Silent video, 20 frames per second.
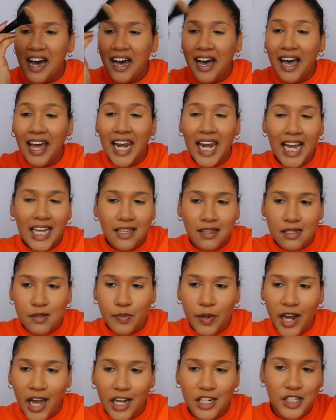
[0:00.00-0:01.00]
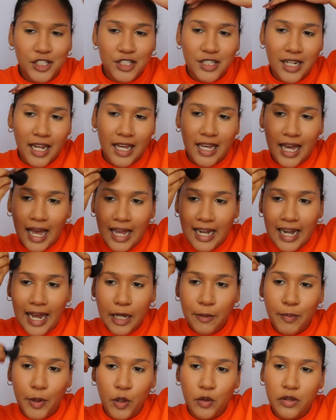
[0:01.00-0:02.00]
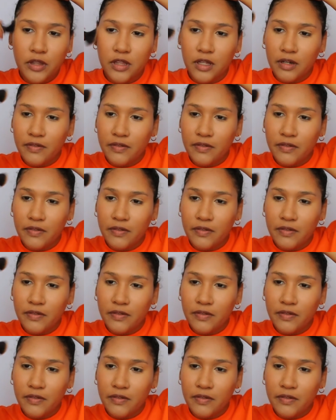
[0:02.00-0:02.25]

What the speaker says: I like this brush. Like, I like both